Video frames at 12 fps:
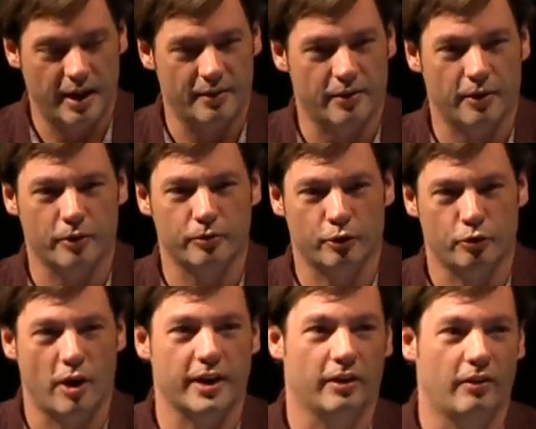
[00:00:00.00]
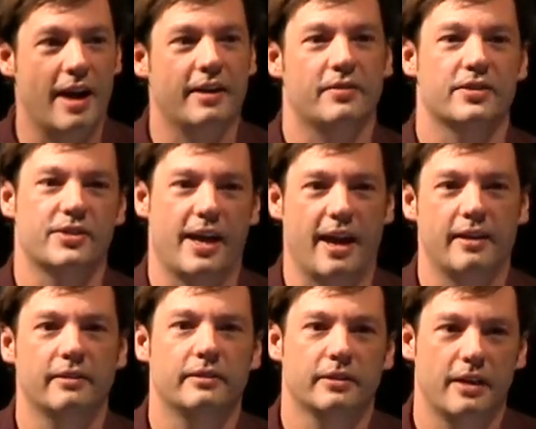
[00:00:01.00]
and they're, they're drawing a line in the
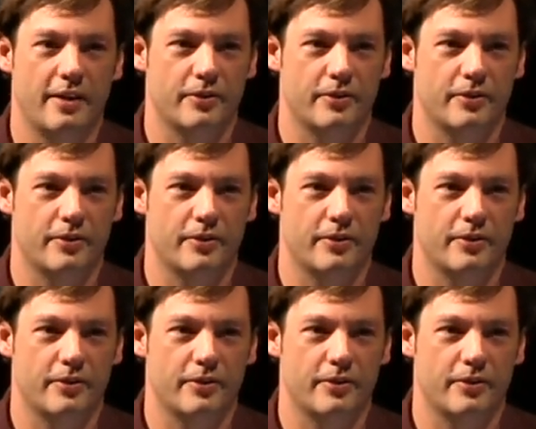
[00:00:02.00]
sand,